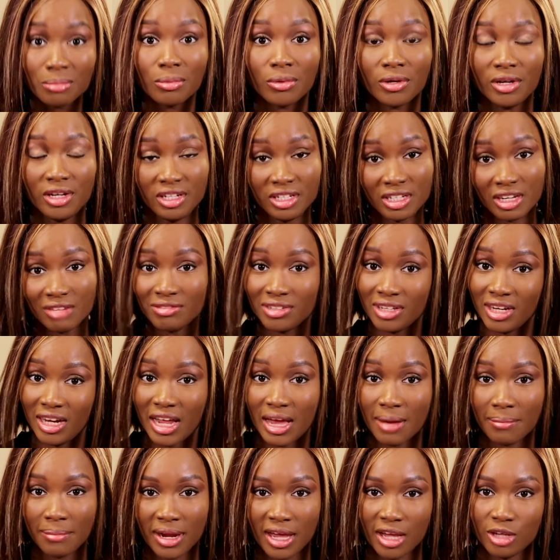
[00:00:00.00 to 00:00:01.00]
but it
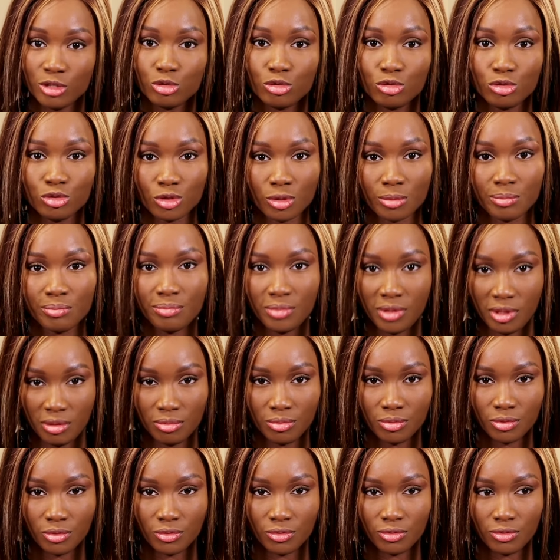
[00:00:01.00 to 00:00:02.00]
definitely applies to some
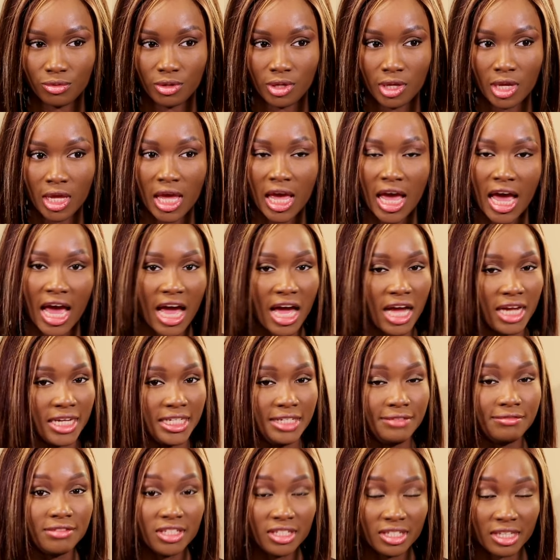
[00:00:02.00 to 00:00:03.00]
people. And
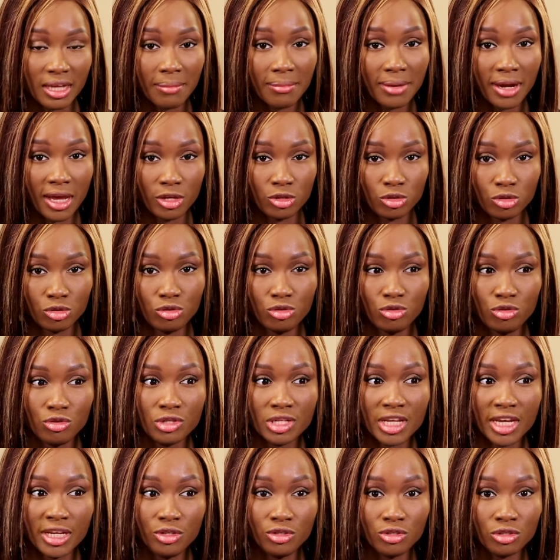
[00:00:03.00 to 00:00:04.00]
if this applies to you, then